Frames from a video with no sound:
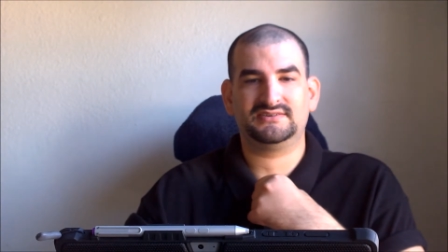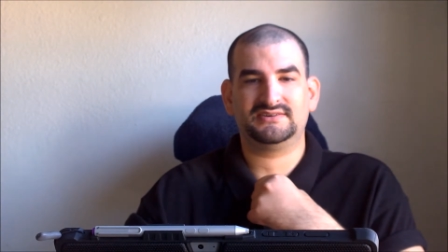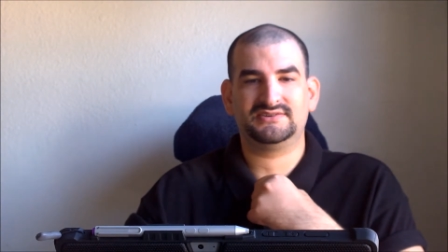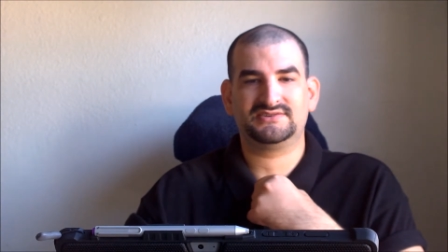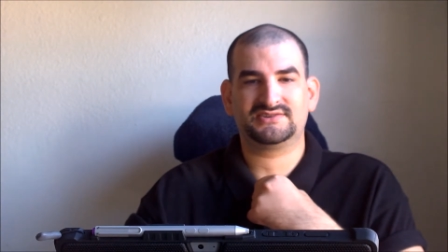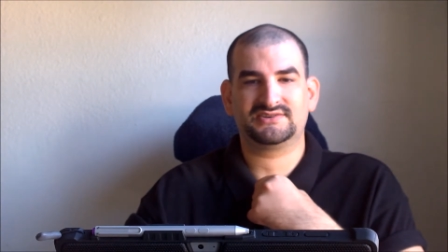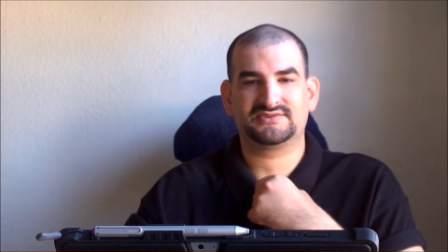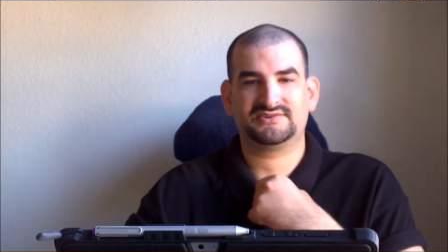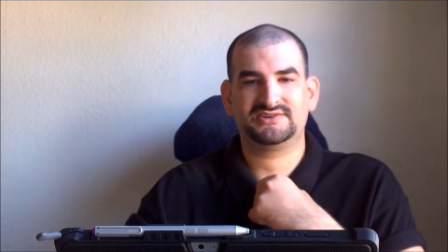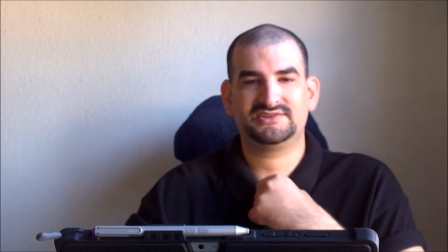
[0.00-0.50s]

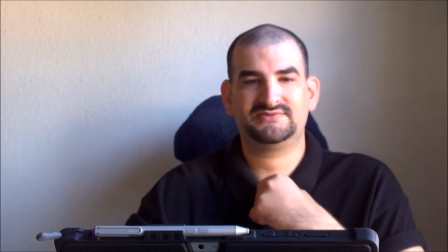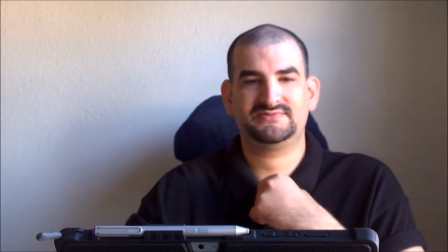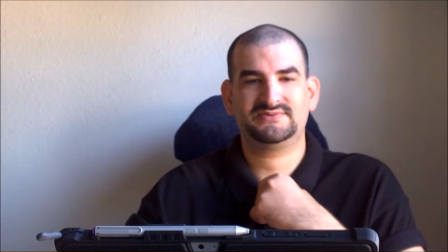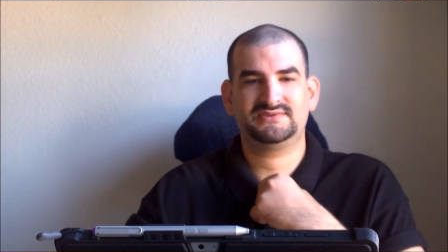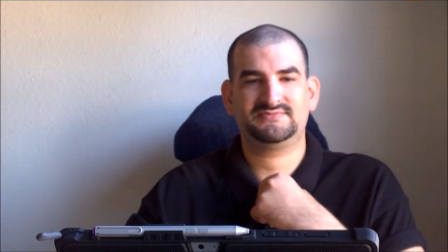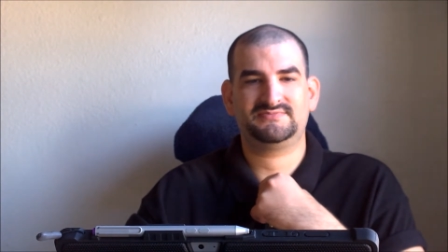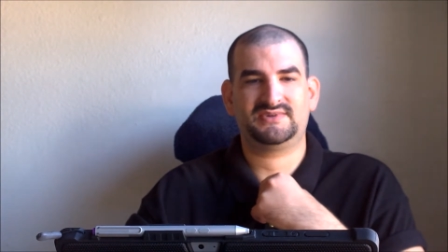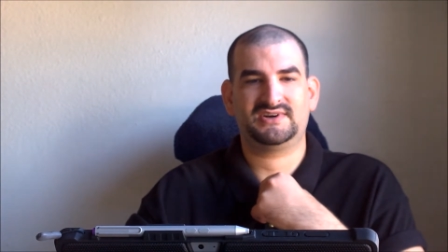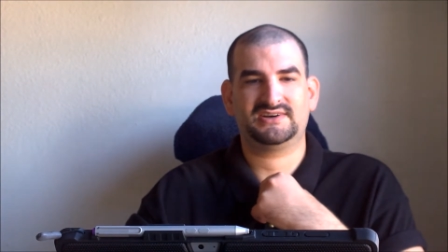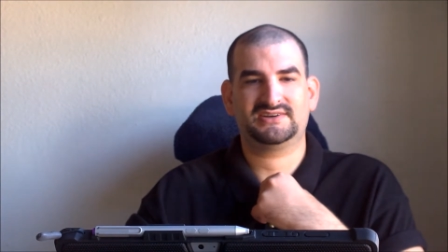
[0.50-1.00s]
is a
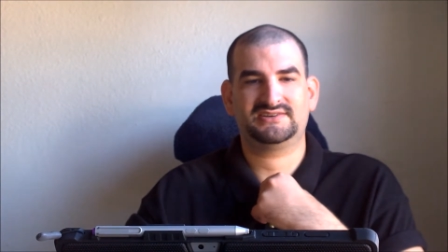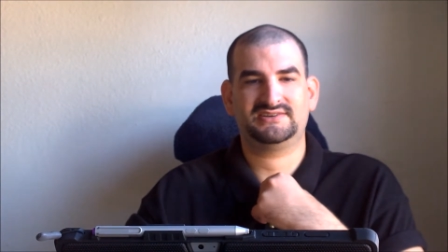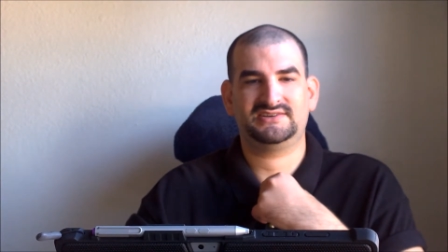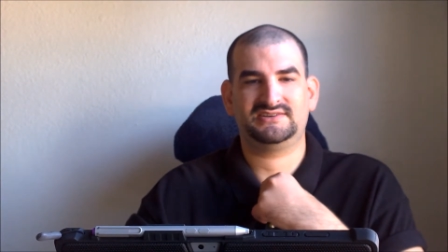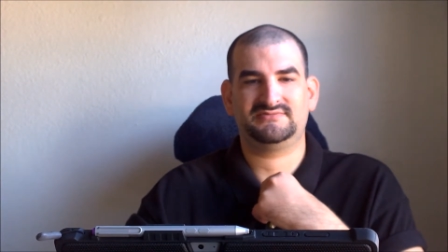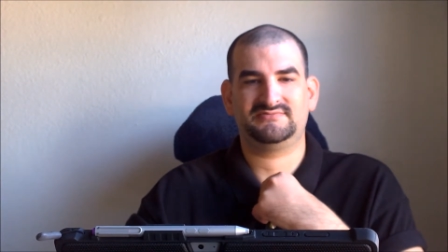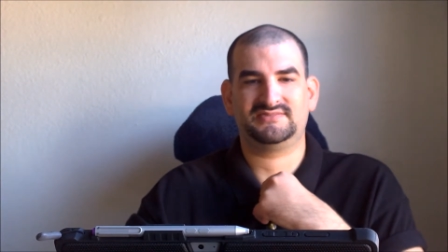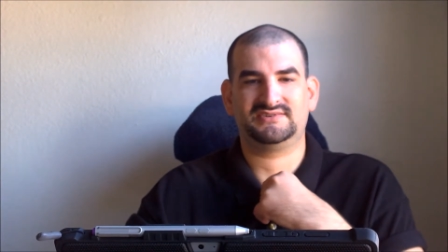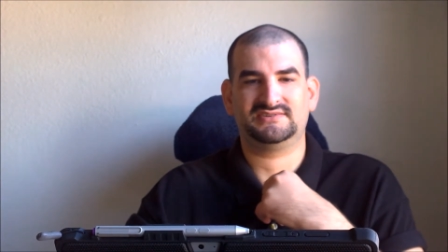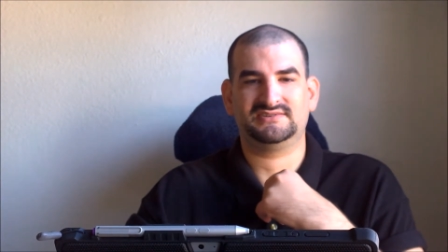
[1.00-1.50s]
Christmas market
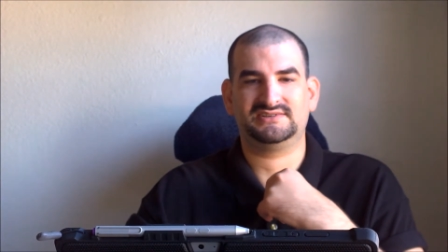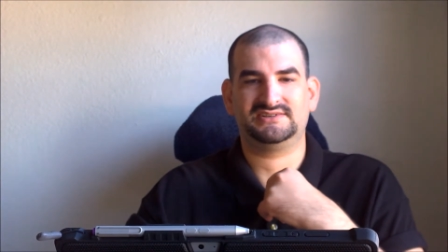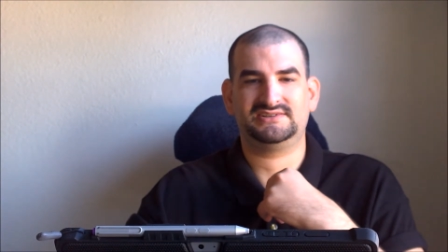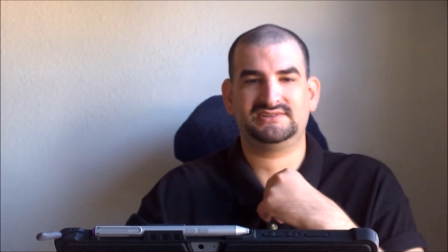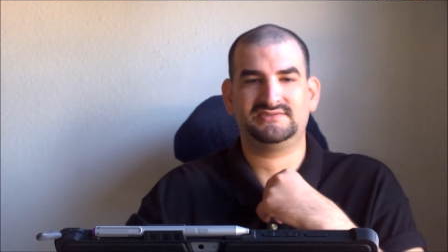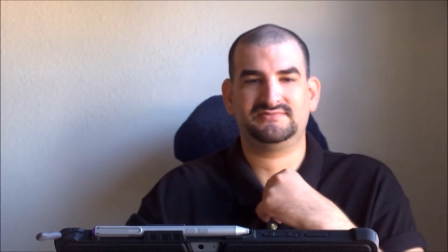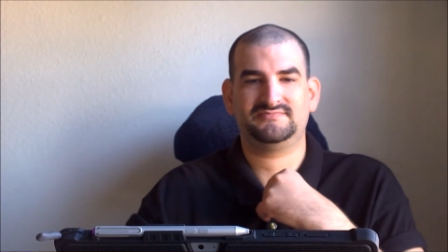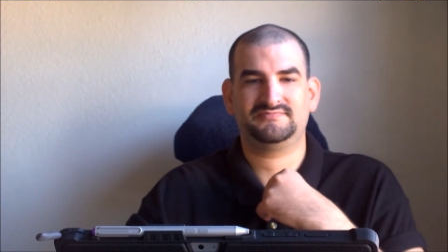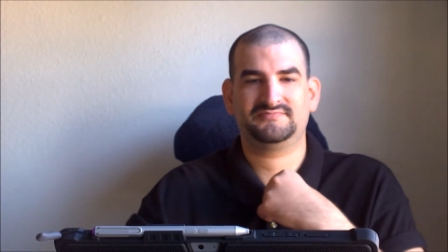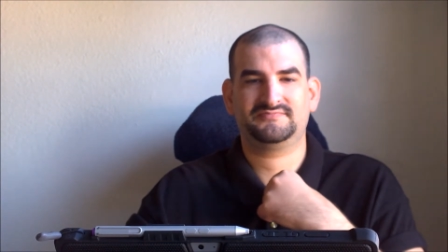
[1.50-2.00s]
in
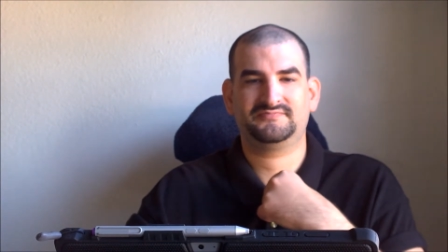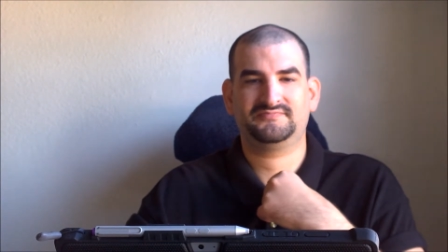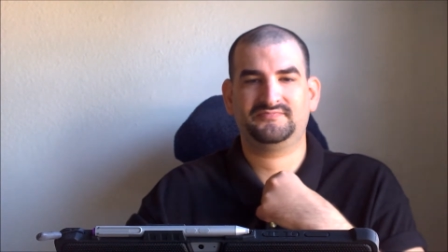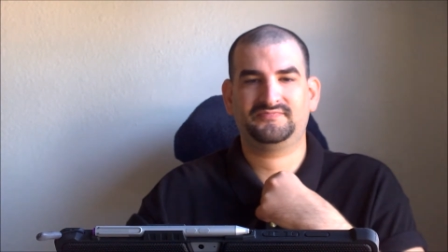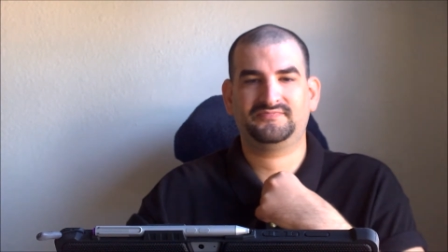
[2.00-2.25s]
Berlin.